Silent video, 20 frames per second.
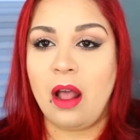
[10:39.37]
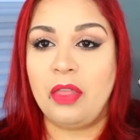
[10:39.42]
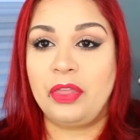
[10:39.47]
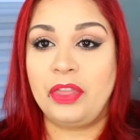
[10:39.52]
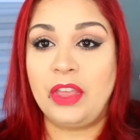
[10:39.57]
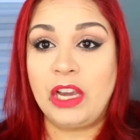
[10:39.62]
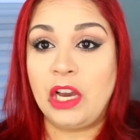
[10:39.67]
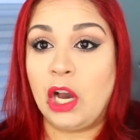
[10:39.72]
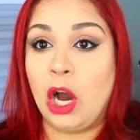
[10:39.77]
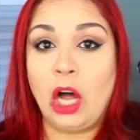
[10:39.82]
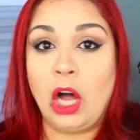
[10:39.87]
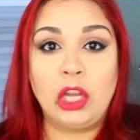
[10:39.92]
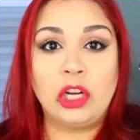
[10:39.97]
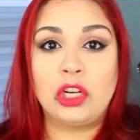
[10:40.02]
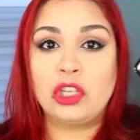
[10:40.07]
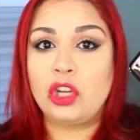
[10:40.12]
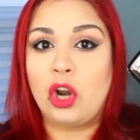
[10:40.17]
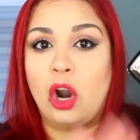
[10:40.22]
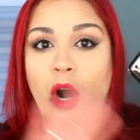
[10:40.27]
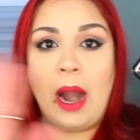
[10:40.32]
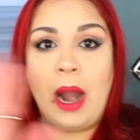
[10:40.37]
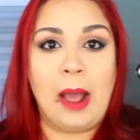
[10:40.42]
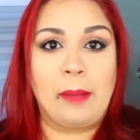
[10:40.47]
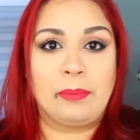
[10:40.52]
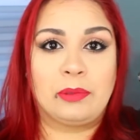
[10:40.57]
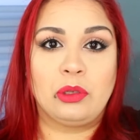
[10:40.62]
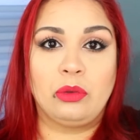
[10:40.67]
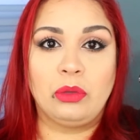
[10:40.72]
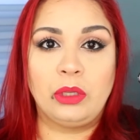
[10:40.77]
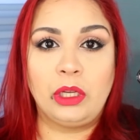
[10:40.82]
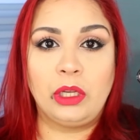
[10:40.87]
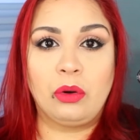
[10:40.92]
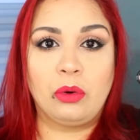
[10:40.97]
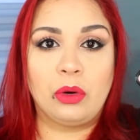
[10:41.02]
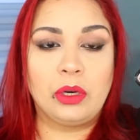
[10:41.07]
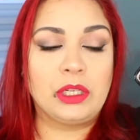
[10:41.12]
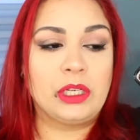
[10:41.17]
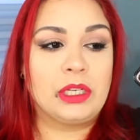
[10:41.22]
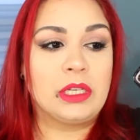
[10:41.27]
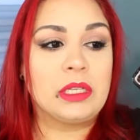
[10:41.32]
The colors are absolutely
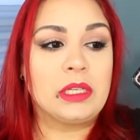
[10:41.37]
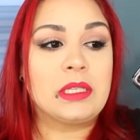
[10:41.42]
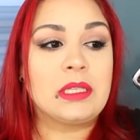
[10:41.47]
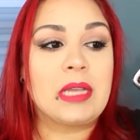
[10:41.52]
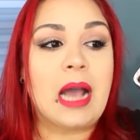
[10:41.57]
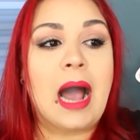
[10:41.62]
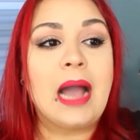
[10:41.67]
gorgeous.